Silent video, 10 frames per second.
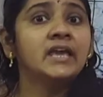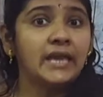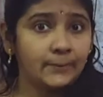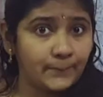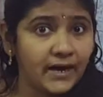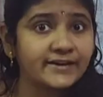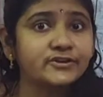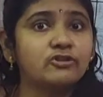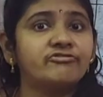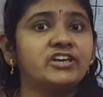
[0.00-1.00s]
A part
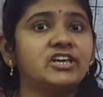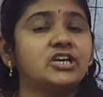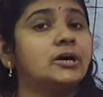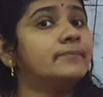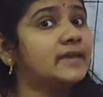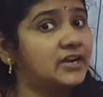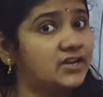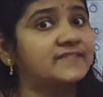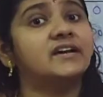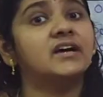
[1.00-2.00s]
of the income that
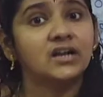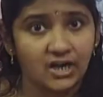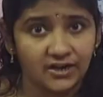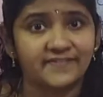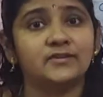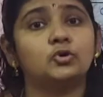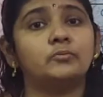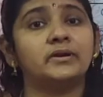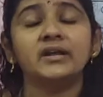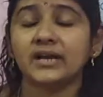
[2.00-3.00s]
is
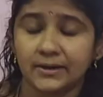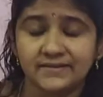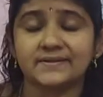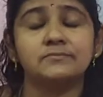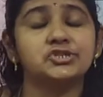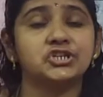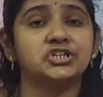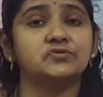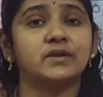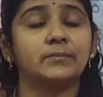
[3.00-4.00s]
consumption it
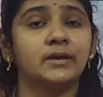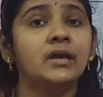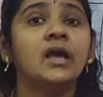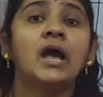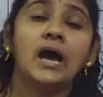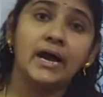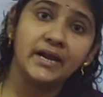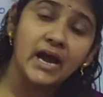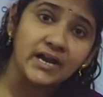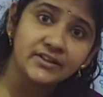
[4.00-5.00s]
will be, and
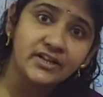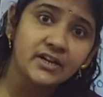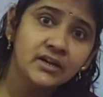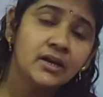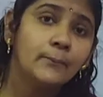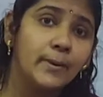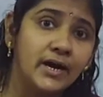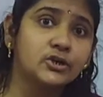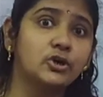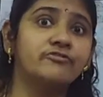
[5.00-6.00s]
another
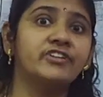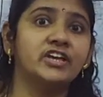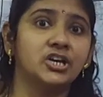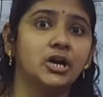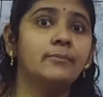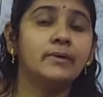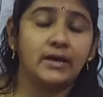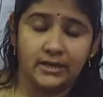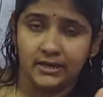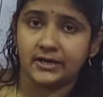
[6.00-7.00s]
part of the income,
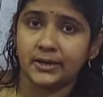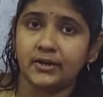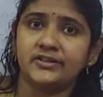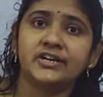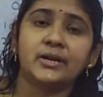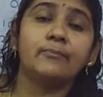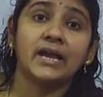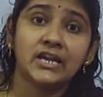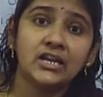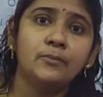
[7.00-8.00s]
the
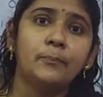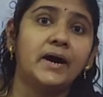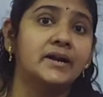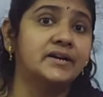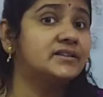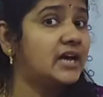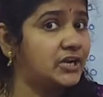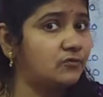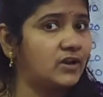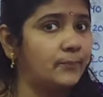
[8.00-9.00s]
remaining part
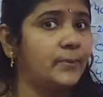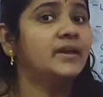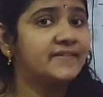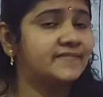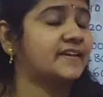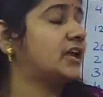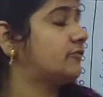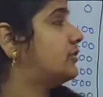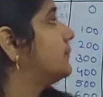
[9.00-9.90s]
that will be saved.